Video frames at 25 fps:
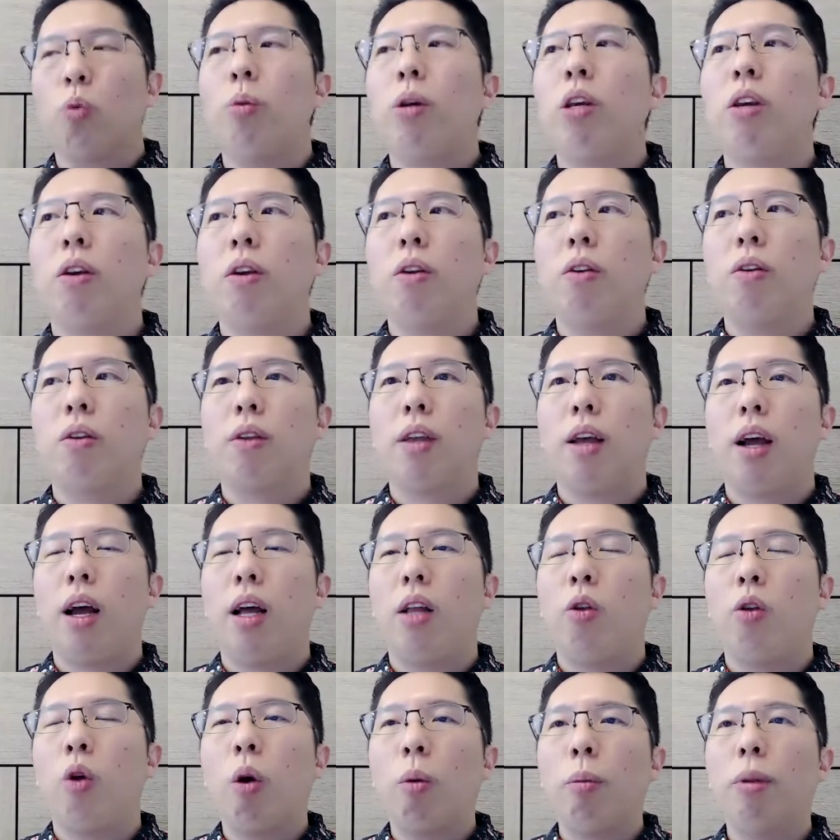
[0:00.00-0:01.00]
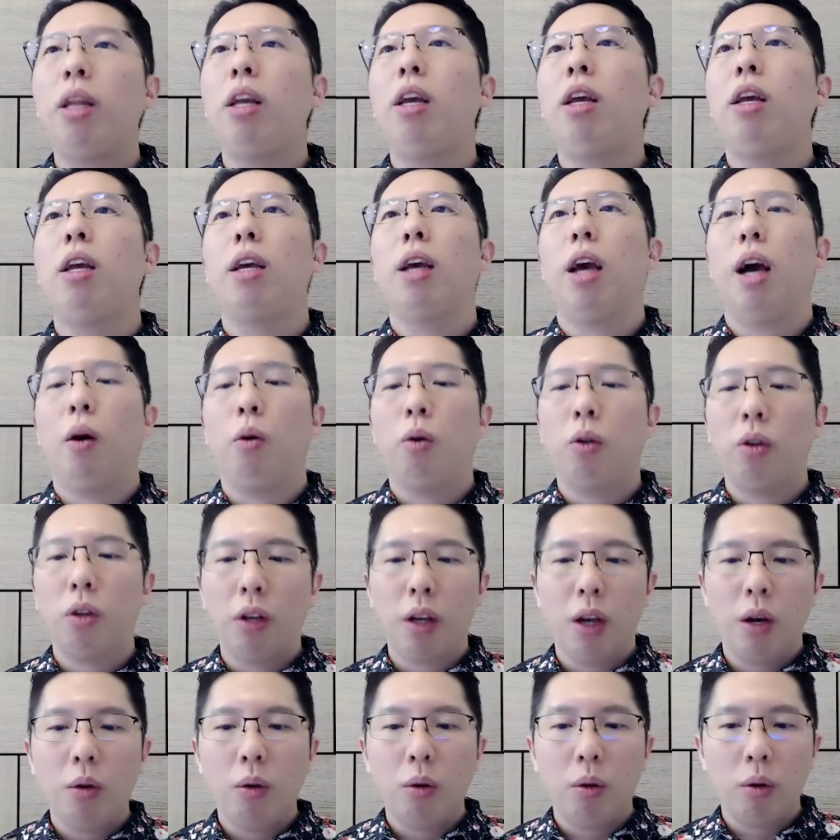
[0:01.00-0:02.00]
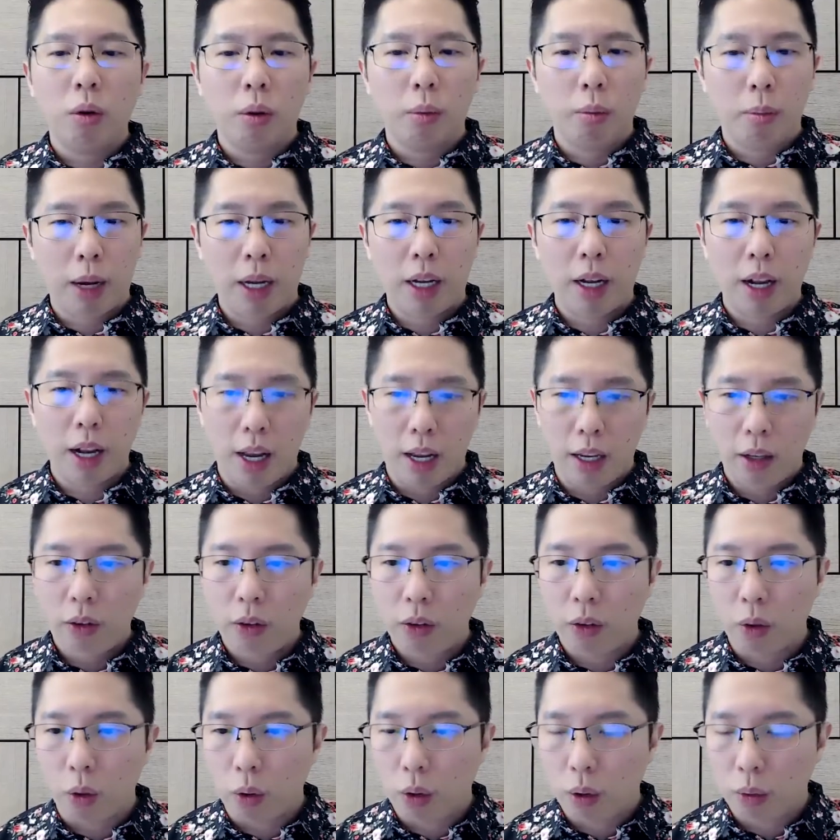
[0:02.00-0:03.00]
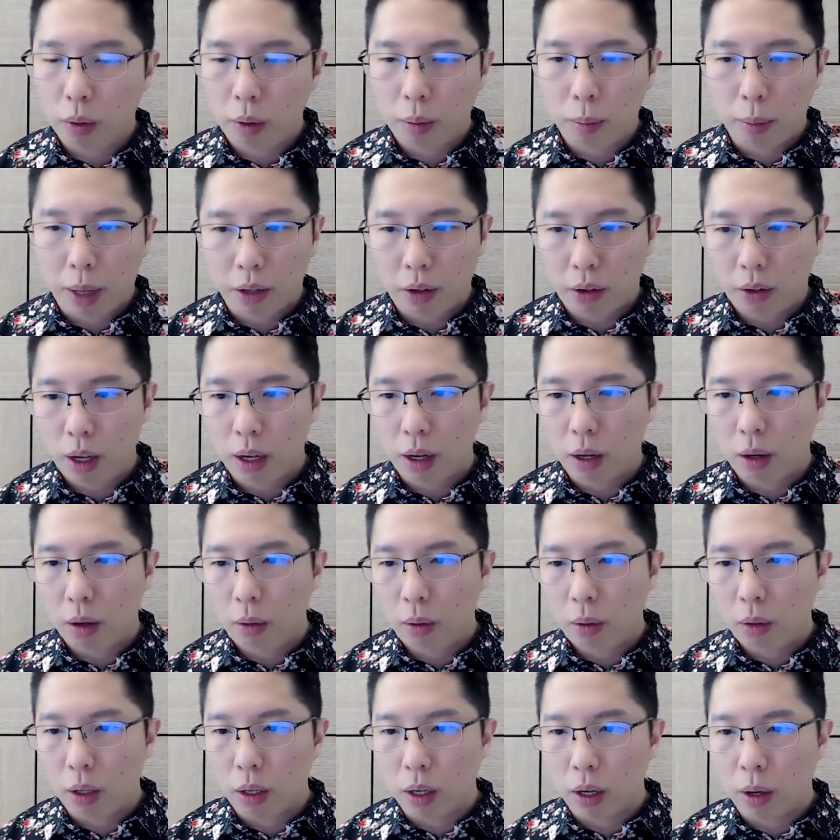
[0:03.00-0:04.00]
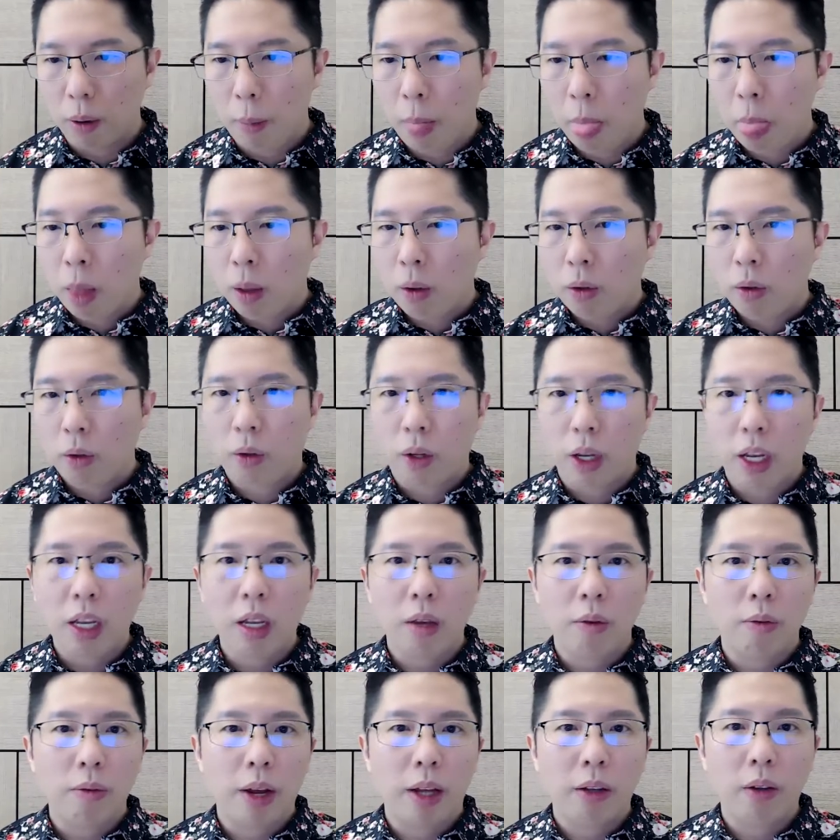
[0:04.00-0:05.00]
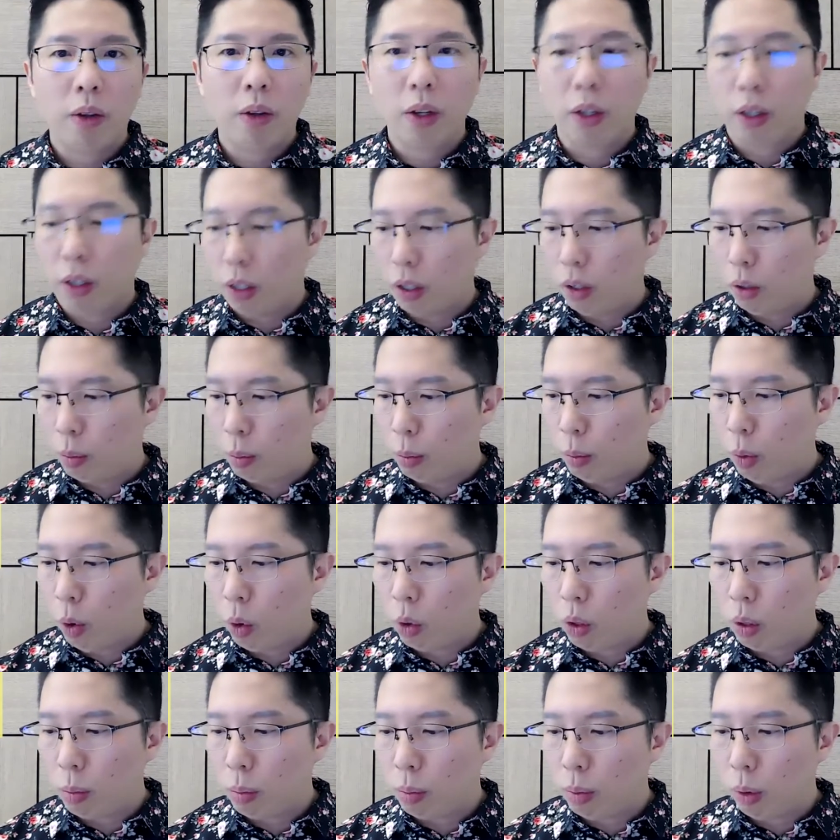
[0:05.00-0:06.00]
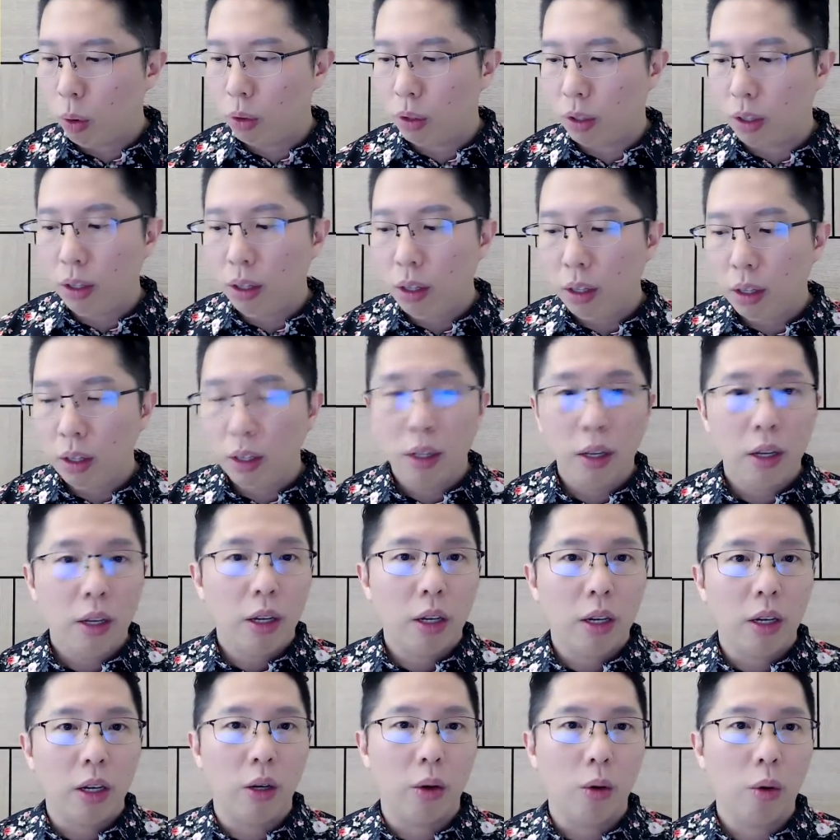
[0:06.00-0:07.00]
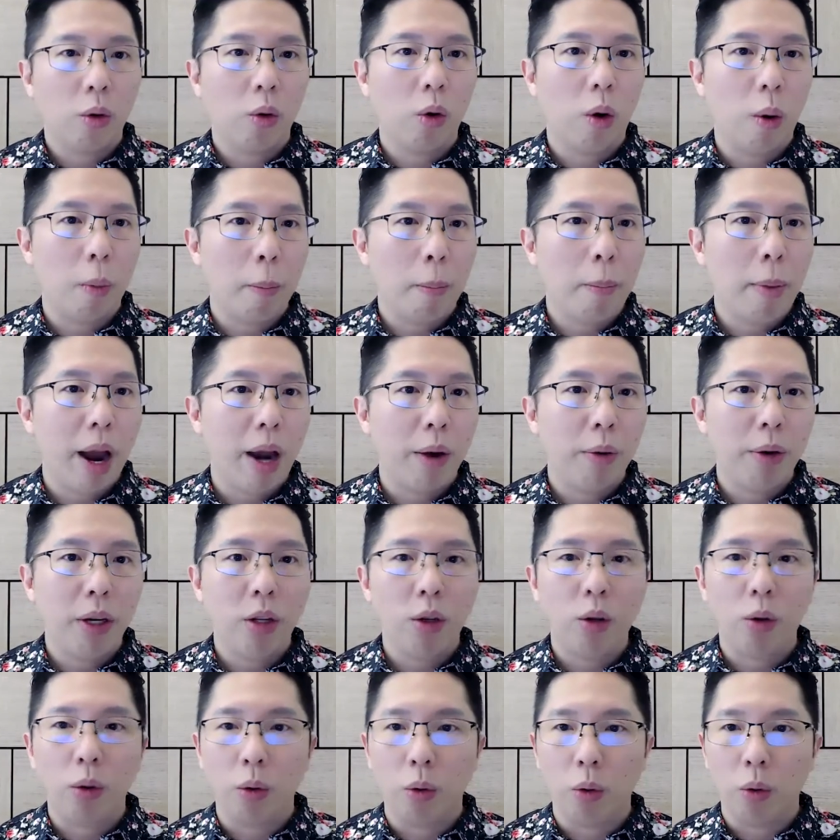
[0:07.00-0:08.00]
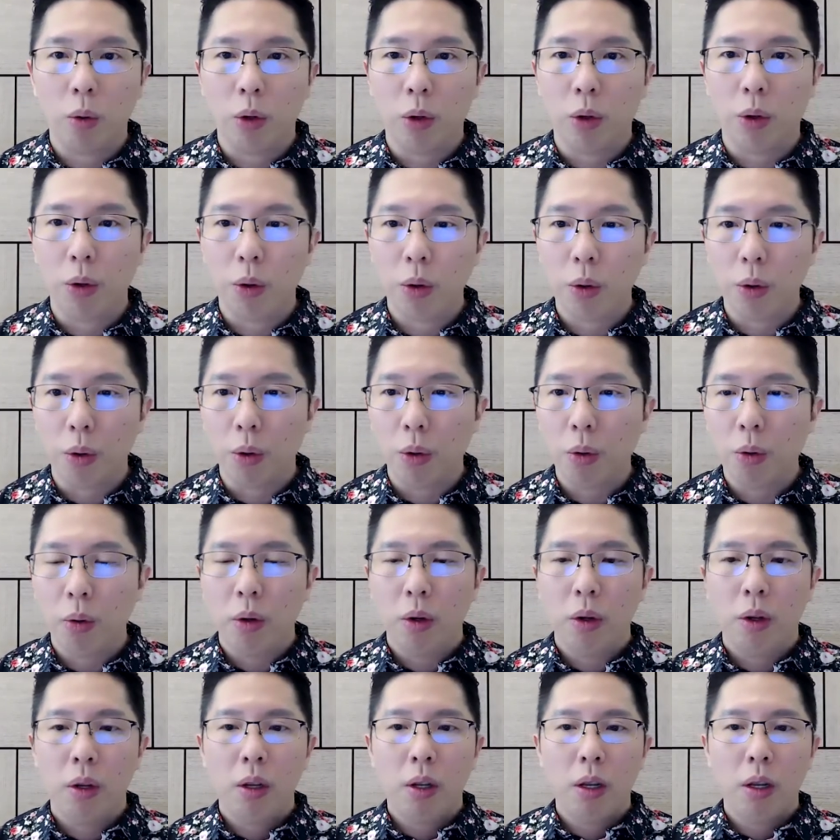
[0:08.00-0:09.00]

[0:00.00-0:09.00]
to me is normally I will tell my clients or even myself, uh, staying invested is more important, you know, comparing to you